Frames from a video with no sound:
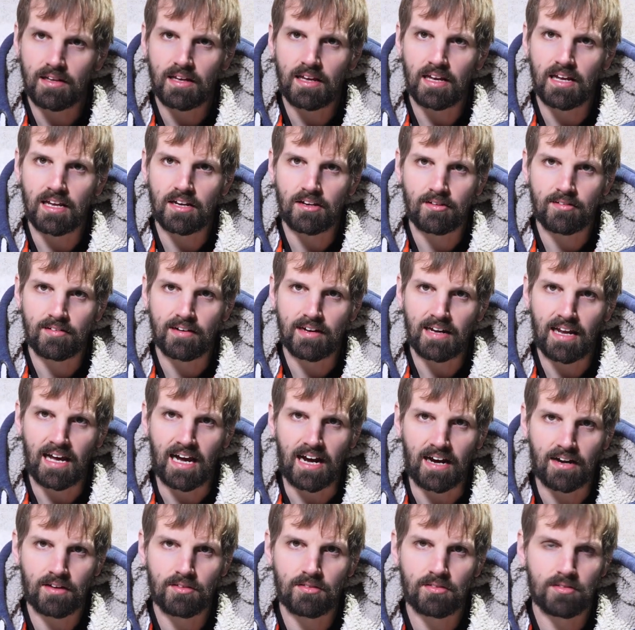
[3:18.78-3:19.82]
it
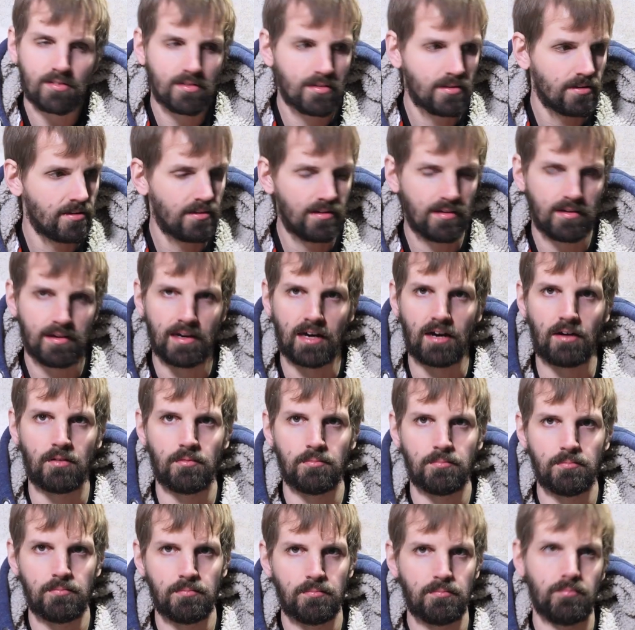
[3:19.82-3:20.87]
lacks. Now,
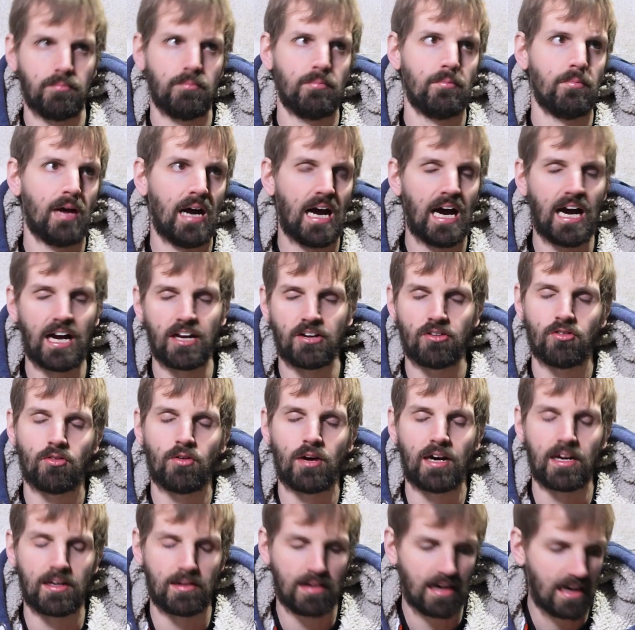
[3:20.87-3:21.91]
I
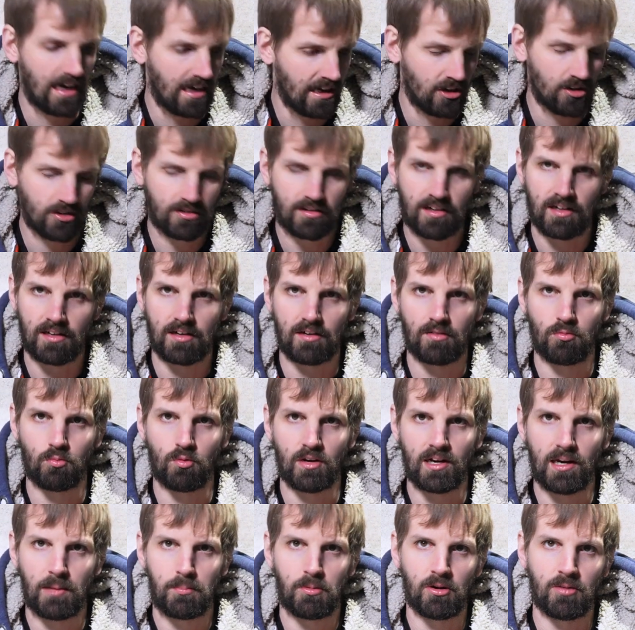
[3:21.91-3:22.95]
looked at it when
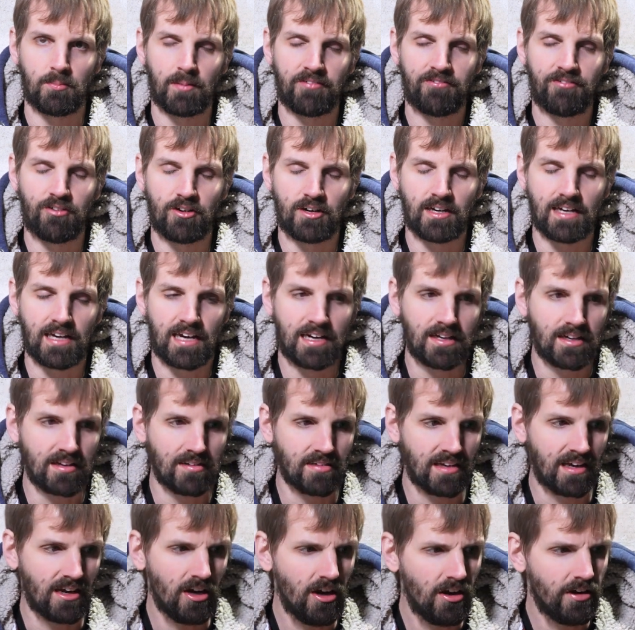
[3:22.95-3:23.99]
I put in my 3090. It's
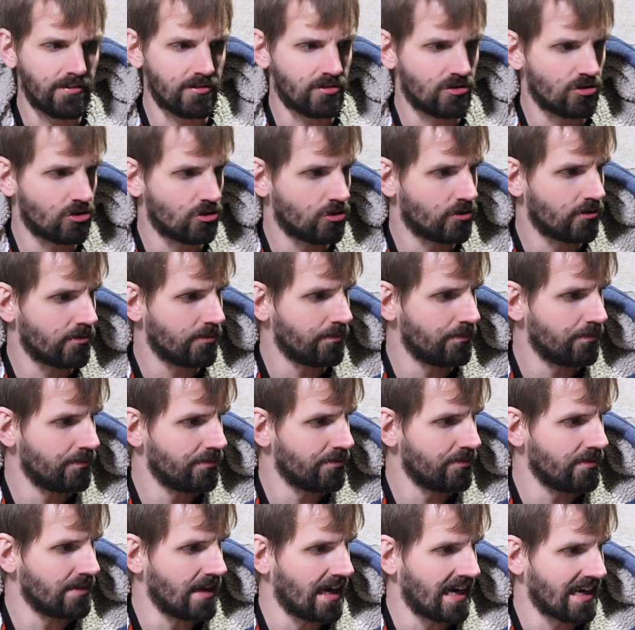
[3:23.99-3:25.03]
like, oh,
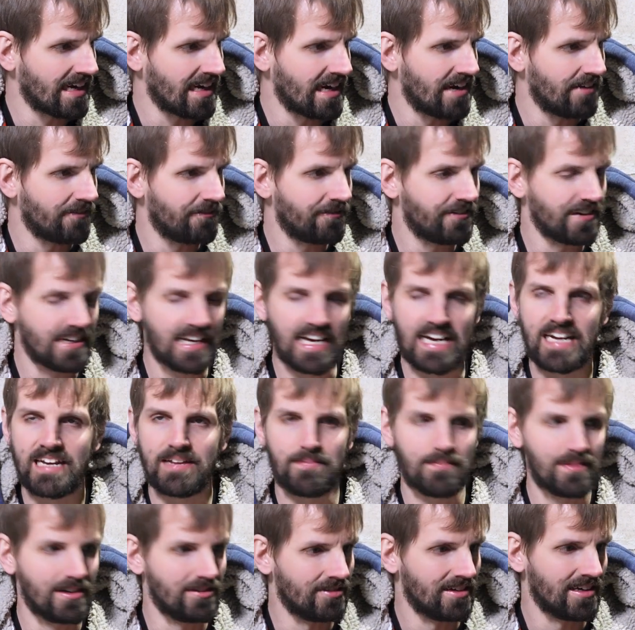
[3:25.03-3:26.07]
I can't fit any
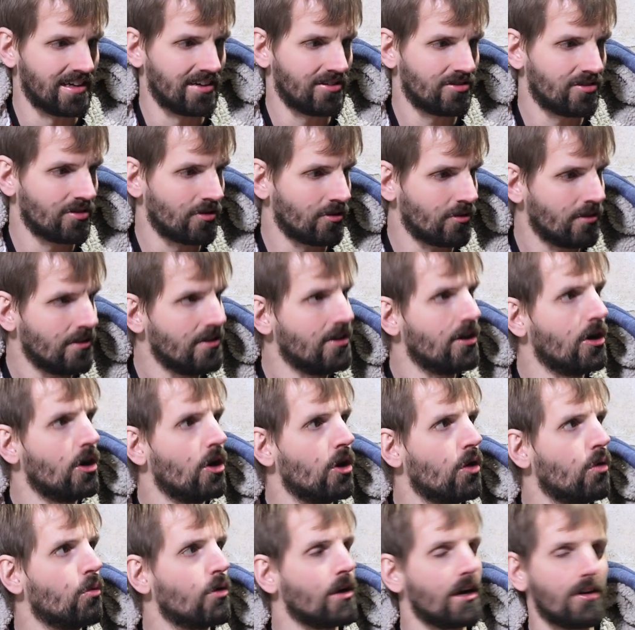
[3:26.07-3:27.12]
build in there. So
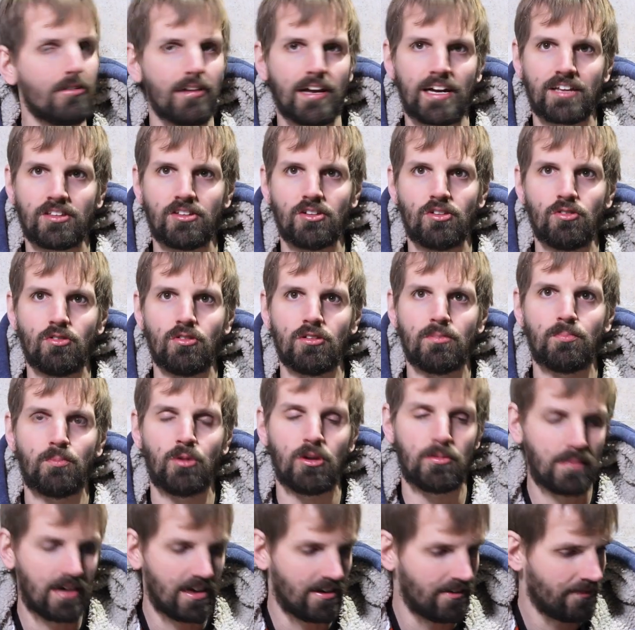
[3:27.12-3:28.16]
what I would like to do is
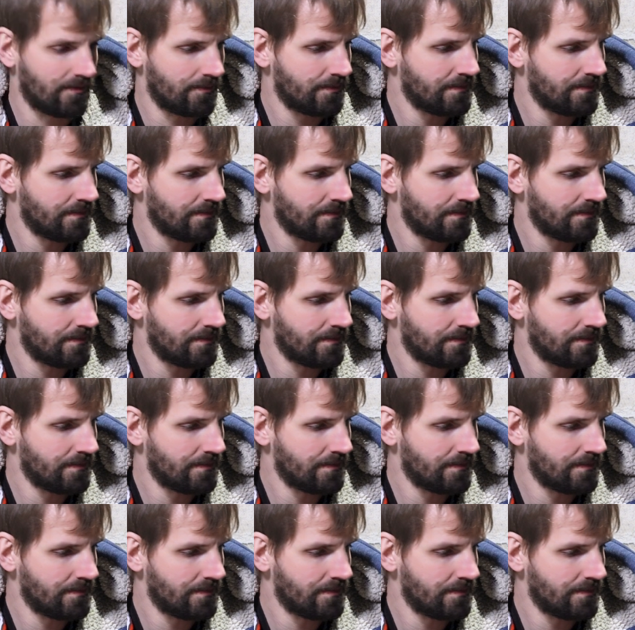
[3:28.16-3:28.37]
put I